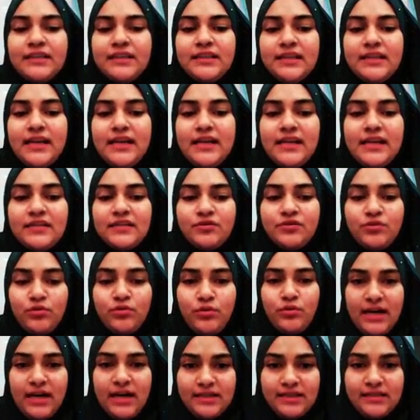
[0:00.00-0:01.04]
nothing
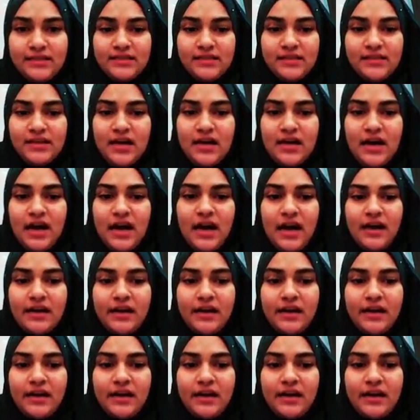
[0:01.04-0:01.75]
else to ask.